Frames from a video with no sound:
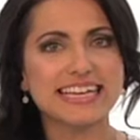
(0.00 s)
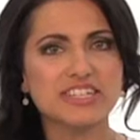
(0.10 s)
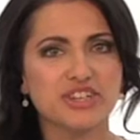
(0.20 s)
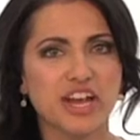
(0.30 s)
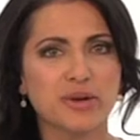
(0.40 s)

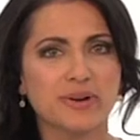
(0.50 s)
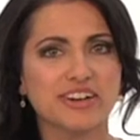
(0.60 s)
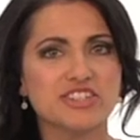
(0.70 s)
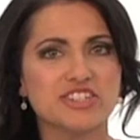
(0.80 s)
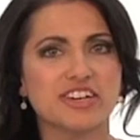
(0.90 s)
late
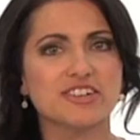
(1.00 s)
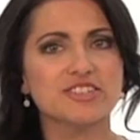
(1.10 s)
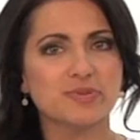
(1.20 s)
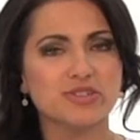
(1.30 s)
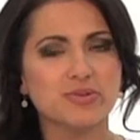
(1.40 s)
January,
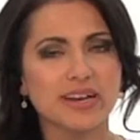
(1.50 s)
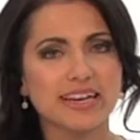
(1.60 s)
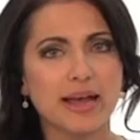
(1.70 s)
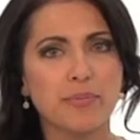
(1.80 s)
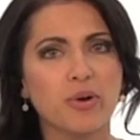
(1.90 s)
shares were
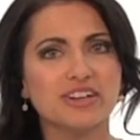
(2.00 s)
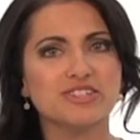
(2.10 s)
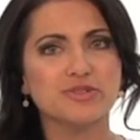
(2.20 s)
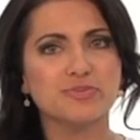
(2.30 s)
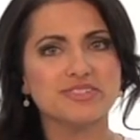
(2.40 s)
traded at
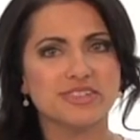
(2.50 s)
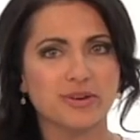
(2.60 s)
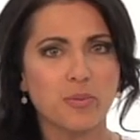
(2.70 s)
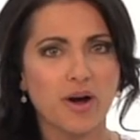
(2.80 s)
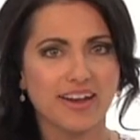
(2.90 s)

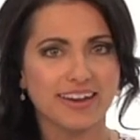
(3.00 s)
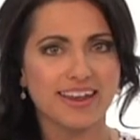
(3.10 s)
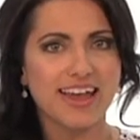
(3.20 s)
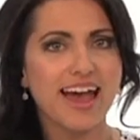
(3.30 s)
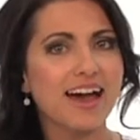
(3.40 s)

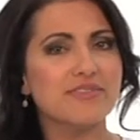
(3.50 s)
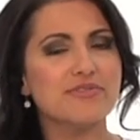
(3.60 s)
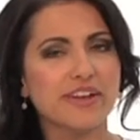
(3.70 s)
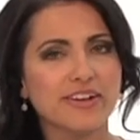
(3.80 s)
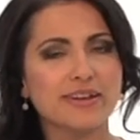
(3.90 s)
0.0001 on
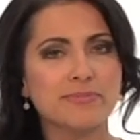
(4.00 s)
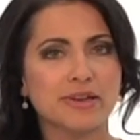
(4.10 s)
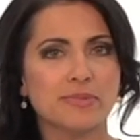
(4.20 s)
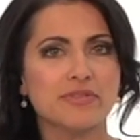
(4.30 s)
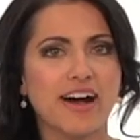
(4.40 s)
very
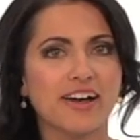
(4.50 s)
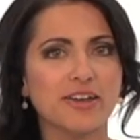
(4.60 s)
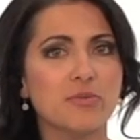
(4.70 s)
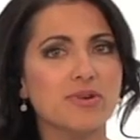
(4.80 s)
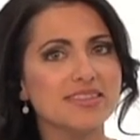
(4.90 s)
minimal
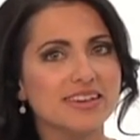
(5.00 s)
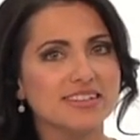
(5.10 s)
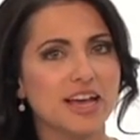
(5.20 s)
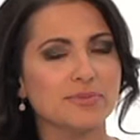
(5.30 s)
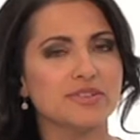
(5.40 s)
volume with the
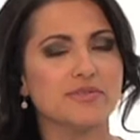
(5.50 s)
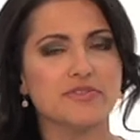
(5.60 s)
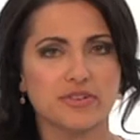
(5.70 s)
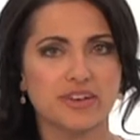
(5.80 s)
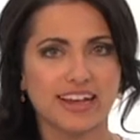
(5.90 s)
exception of
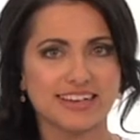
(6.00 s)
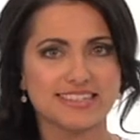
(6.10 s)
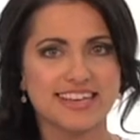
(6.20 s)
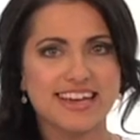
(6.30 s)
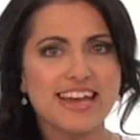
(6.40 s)
a few
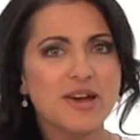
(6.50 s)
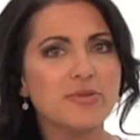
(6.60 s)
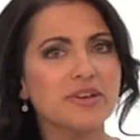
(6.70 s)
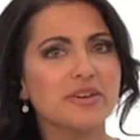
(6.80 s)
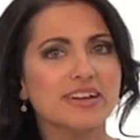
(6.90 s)
days.
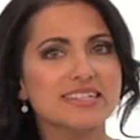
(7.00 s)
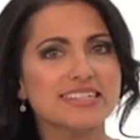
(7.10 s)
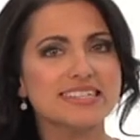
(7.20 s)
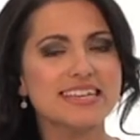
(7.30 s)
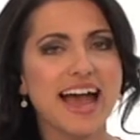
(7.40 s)
It'll be
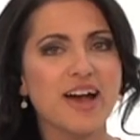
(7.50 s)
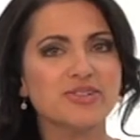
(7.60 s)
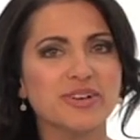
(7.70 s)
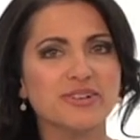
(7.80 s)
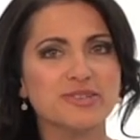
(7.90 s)
interesting to see
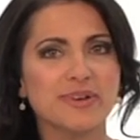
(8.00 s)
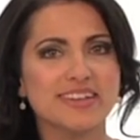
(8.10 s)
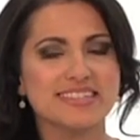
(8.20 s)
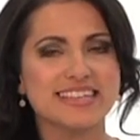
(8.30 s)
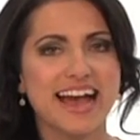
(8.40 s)
how traders
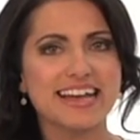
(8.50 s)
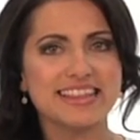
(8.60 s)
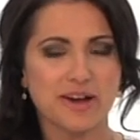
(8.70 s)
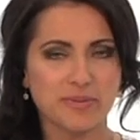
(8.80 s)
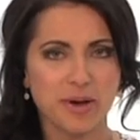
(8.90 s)
play this guy
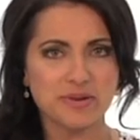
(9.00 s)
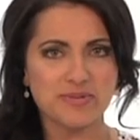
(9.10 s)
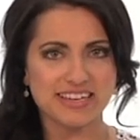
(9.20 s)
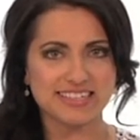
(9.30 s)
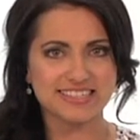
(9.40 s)
in the
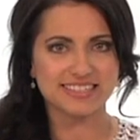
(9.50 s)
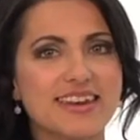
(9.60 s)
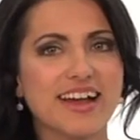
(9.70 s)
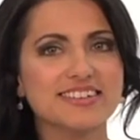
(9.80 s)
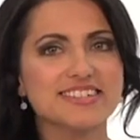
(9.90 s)
upcoming weeks.
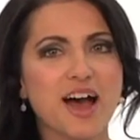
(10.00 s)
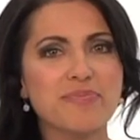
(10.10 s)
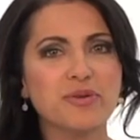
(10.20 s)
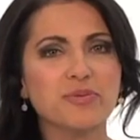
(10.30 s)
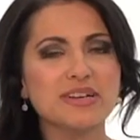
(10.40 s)
Next
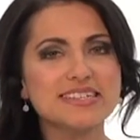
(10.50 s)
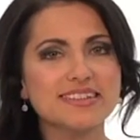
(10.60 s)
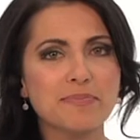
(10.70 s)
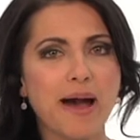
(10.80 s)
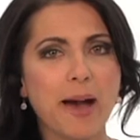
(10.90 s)
up, the
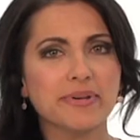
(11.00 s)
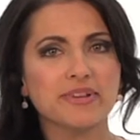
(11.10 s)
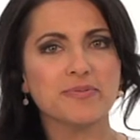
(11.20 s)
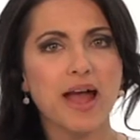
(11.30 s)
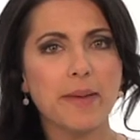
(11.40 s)
recently
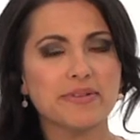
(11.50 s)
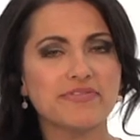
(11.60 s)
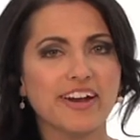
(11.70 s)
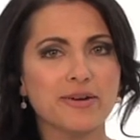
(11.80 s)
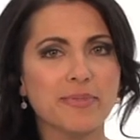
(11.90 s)
popular rapid
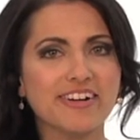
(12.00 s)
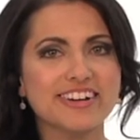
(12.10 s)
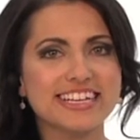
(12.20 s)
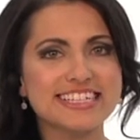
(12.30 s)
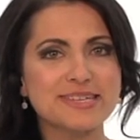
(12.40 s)
fire
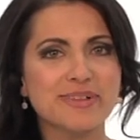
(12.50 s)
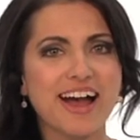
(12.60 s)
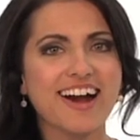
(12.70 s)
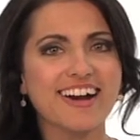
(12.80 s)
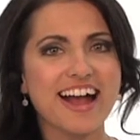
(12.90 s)
marketing
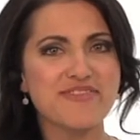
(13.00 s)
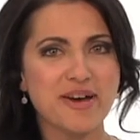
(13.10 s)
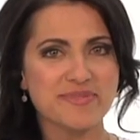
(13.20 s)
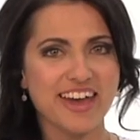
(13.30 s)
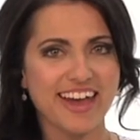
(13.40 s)
symbol
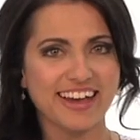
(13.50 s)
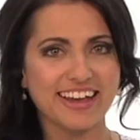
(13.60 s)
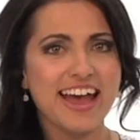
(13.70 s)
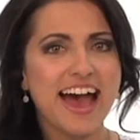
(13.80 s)
RFMK.